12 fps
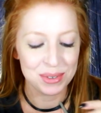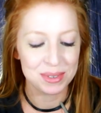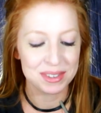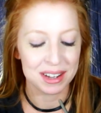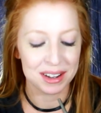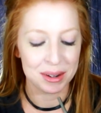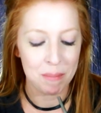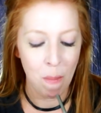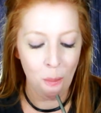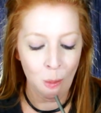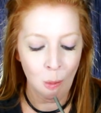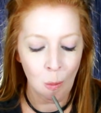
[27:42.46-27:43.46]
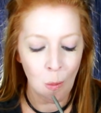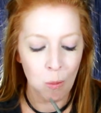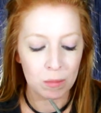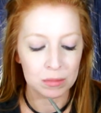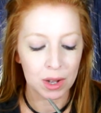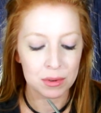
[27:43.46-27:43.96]
she was like,
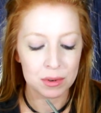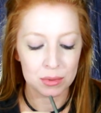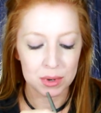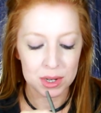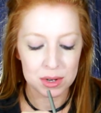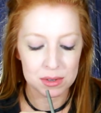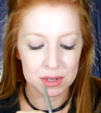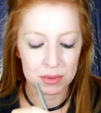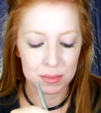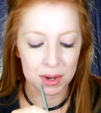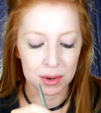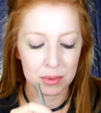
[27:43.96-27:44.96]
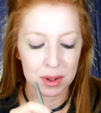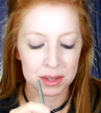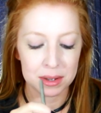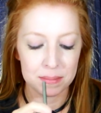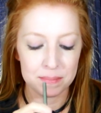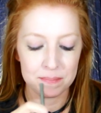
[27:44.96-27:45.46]
"I don't know what you did with my
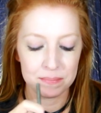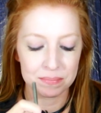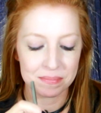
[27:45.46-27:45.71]
wallet.